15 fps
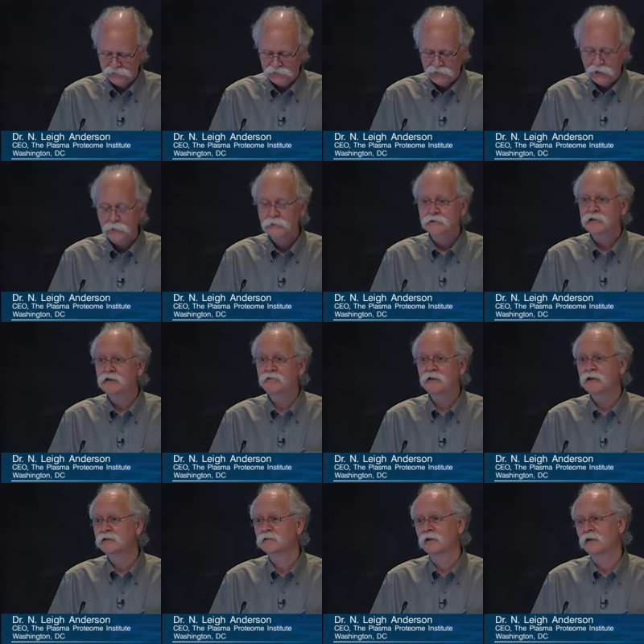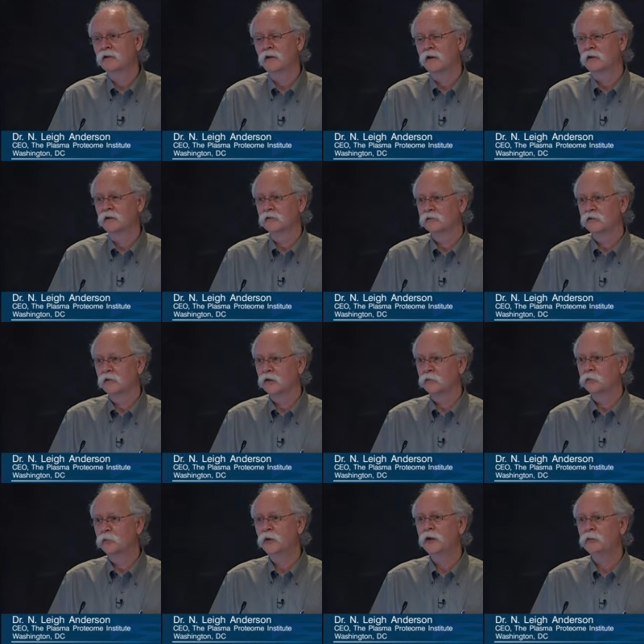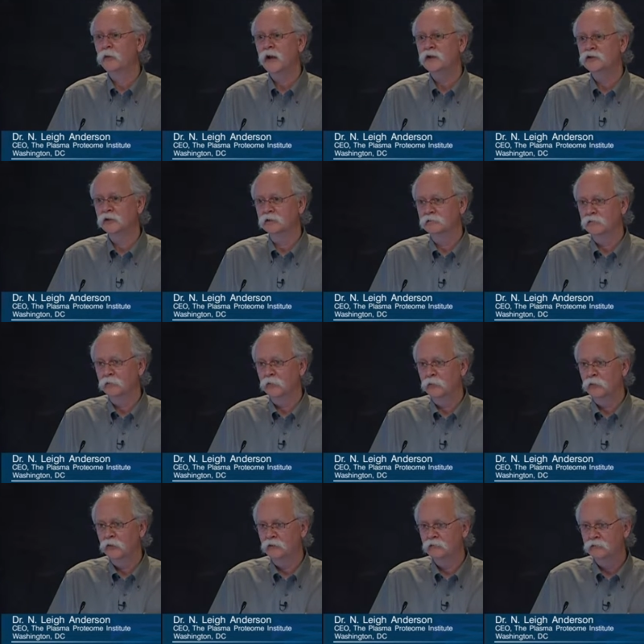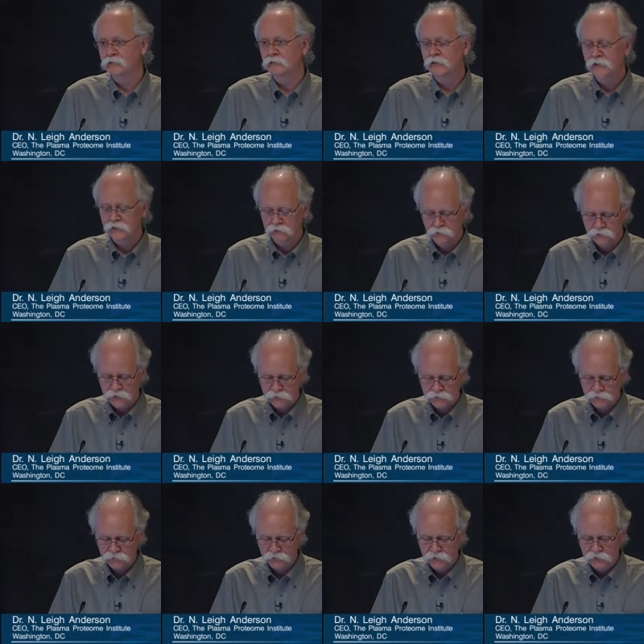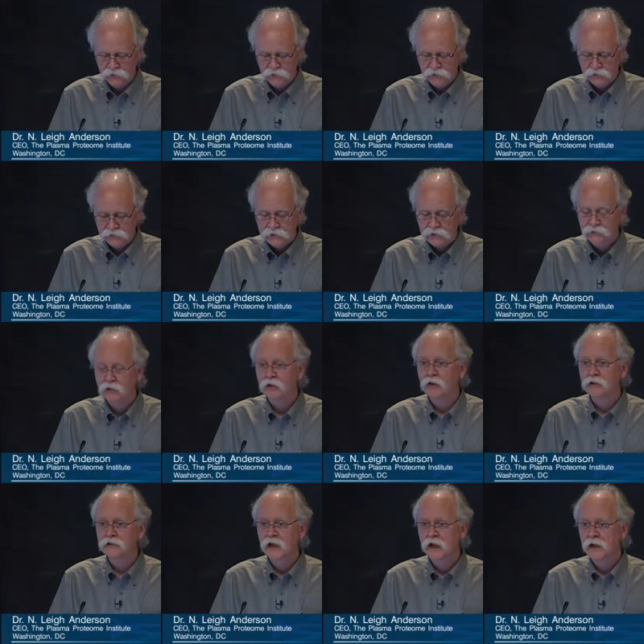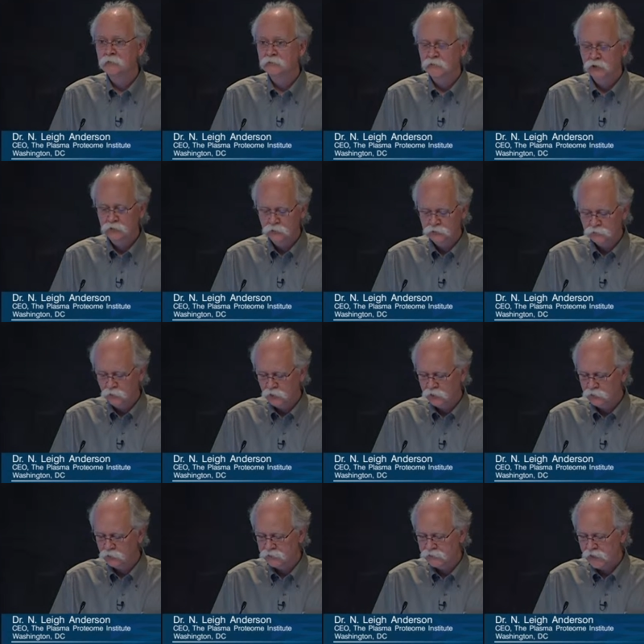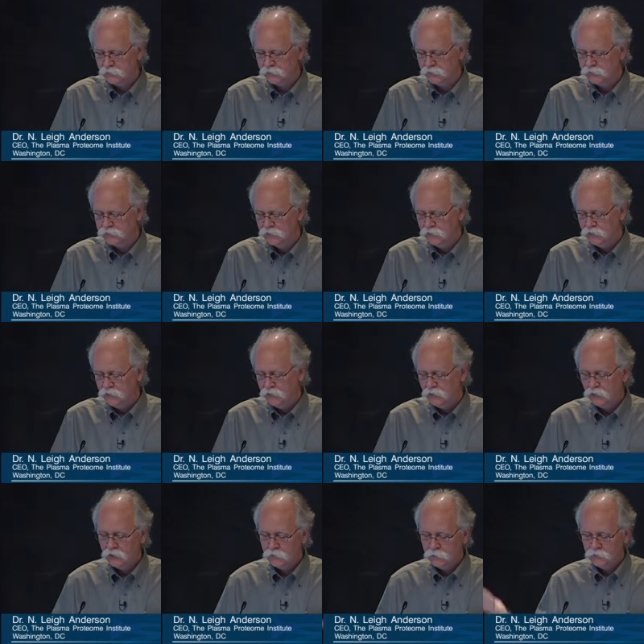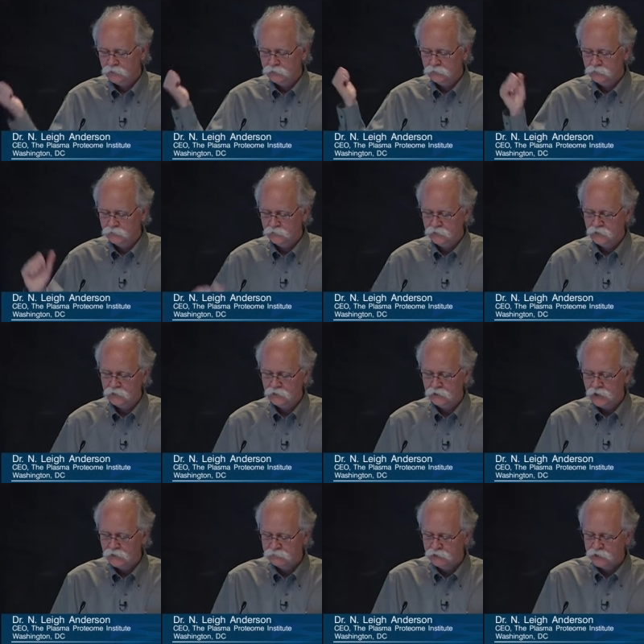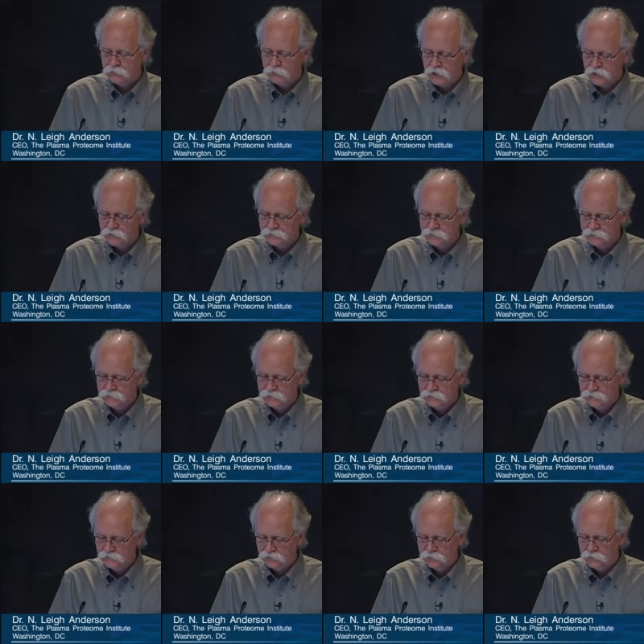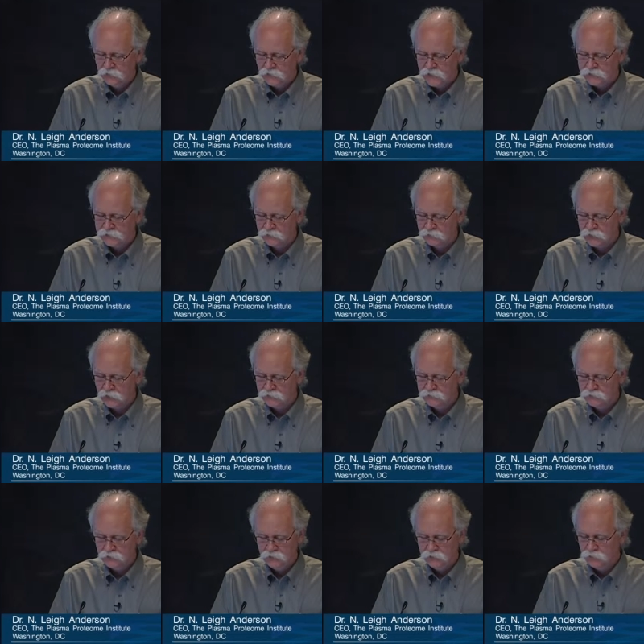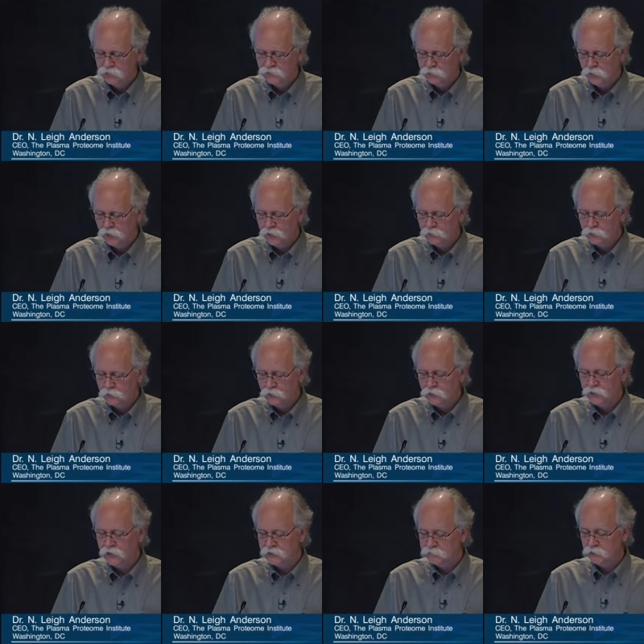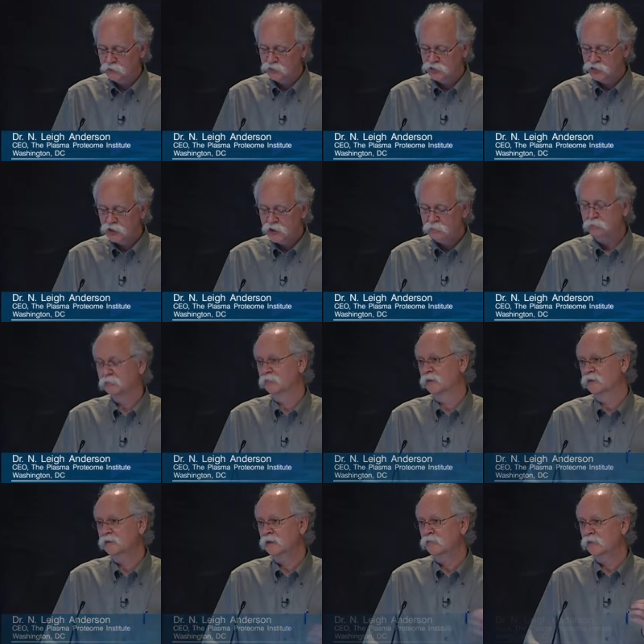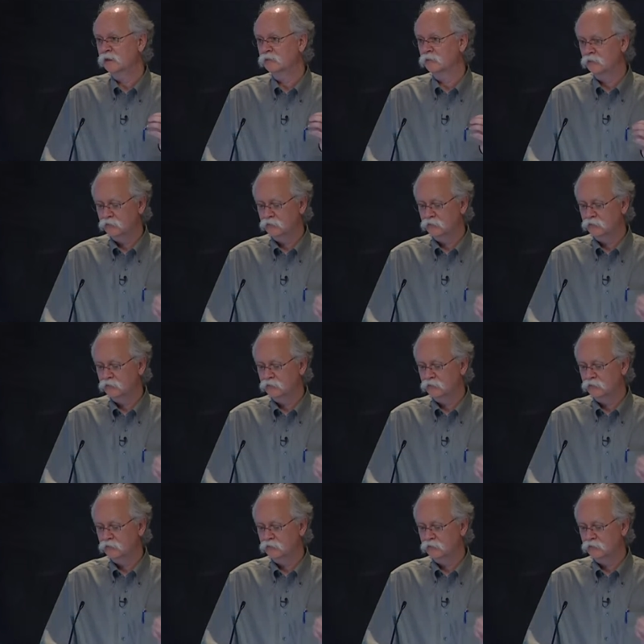And the CVs are, are, are pretty wretched from the point of view of clinical chemistry. It takes a long time, you do a small number of samples on the, the IVD box, the immunoassay box, you do a small number of proteins, but it's cheap. The CVs are